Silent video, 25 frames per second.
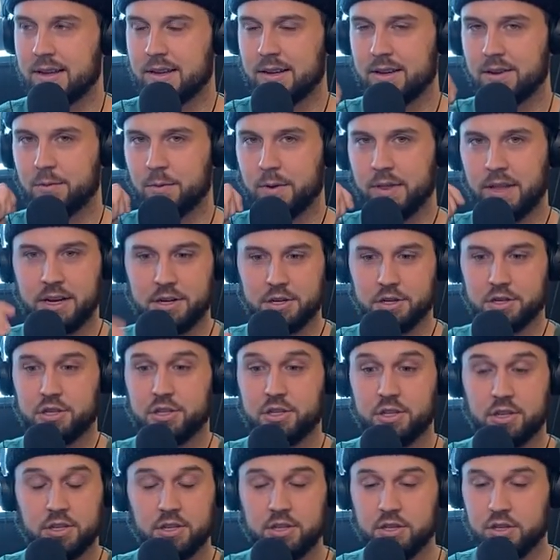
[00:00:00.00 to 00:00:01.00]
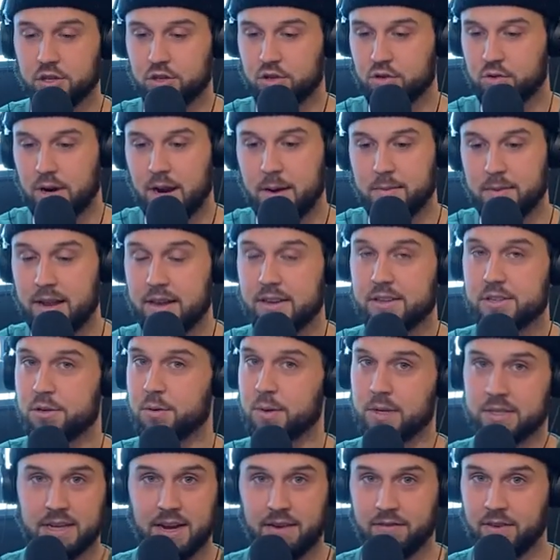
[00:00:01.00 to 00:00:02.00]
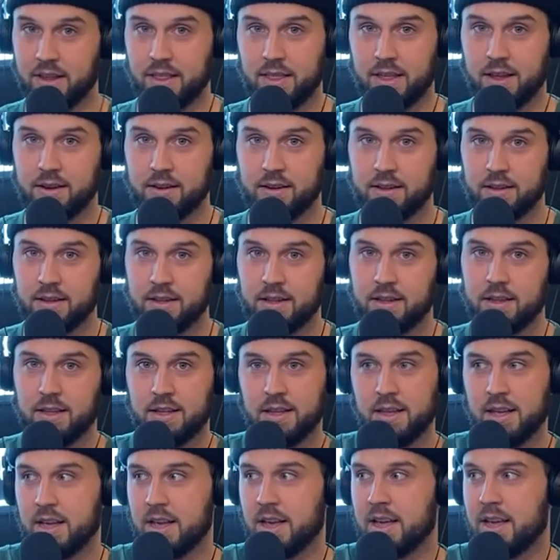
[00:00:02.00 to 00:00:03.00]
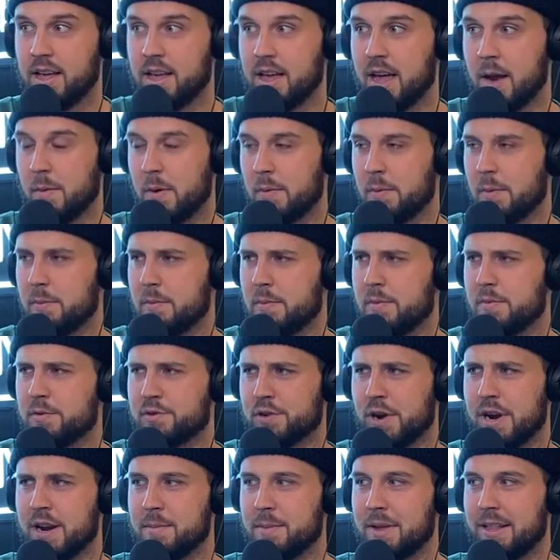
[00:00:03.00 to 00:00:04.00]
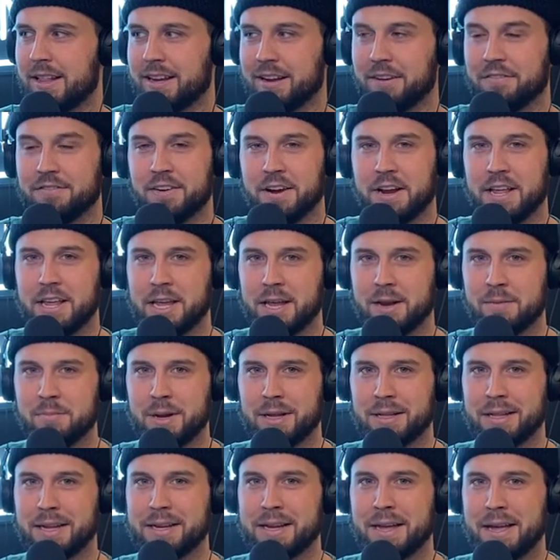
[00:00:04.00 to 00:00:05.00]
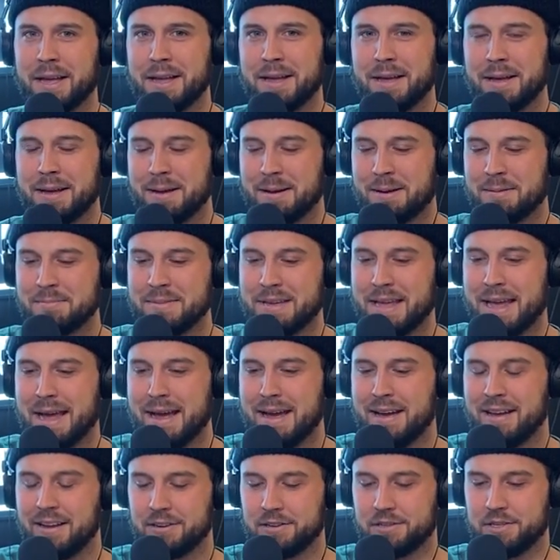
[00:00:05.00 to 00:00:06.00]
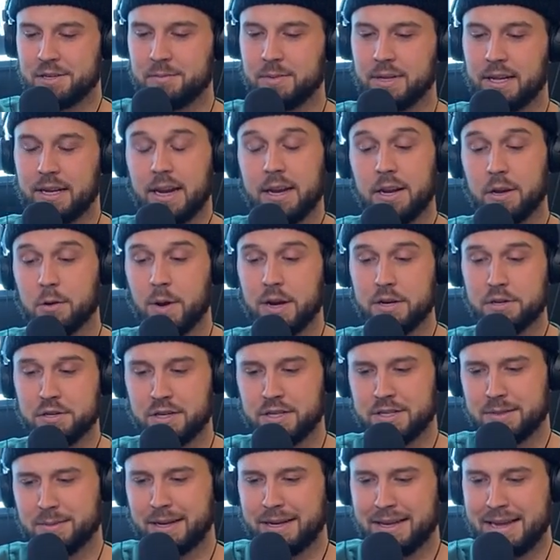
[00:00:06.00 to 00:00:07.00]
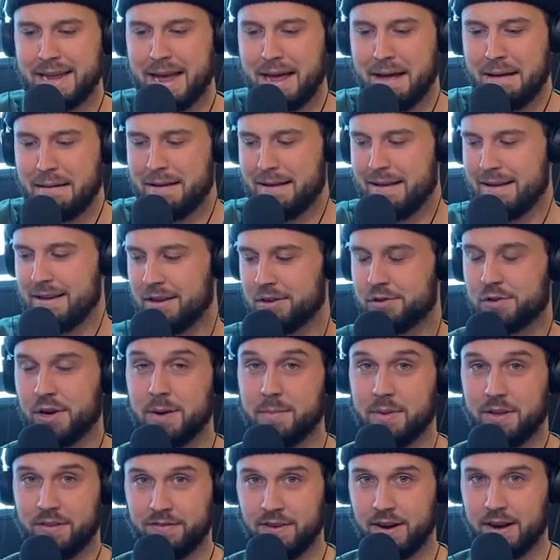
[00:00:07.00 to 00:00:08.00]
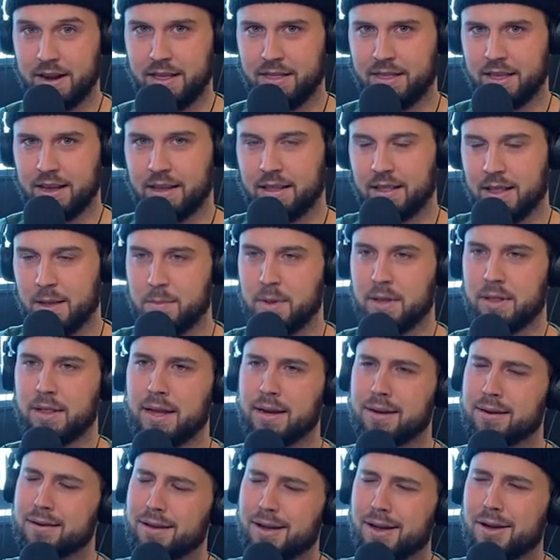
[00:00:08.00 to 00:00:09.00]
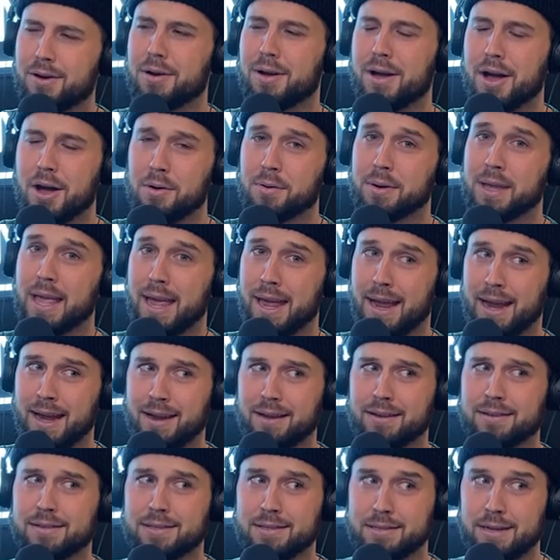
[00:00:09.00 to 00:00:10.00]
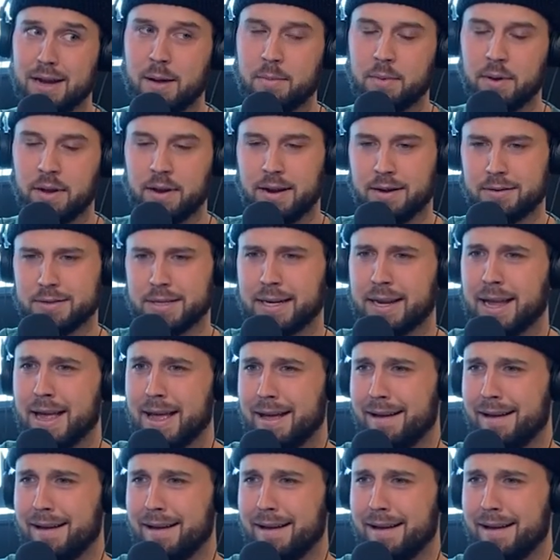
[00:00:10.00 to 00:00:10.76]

when they just described to us everything. I remember trying to be like a funny kid and being like, yeah. She'd be like, any questions? I'm like, yeah. Trying to be funny, thinking they'd be like, oh, okay, stop it. I was like,